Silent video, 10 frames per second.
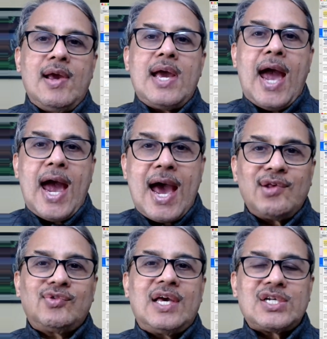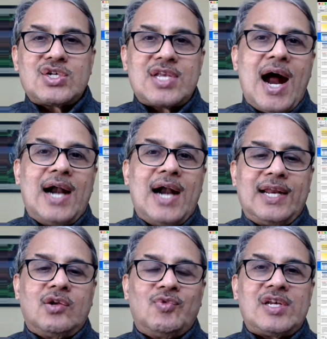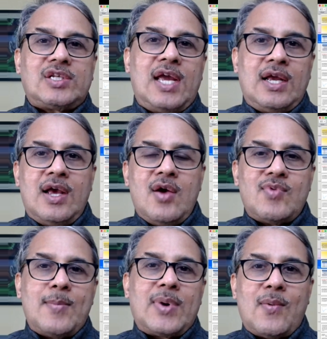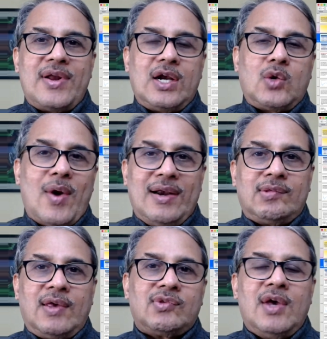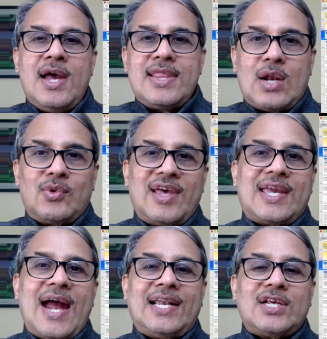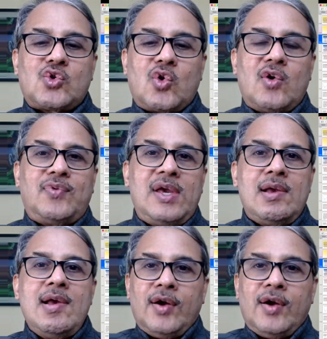As they started investing, February 26, there was a catastrophe.